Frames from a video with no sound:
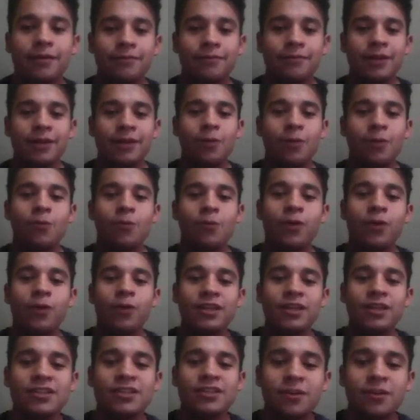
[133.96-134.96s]
Now, what
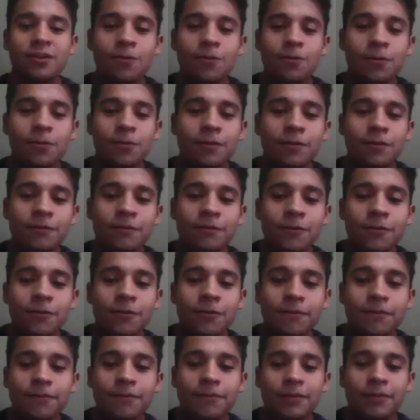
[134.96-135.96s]
is a copula
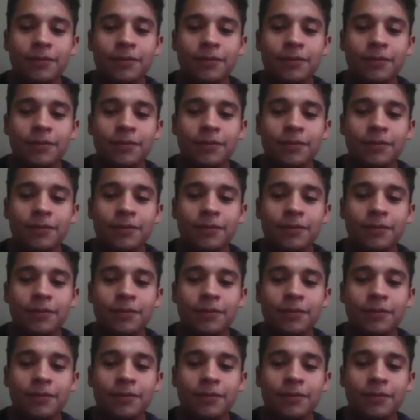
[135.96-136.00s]
verb?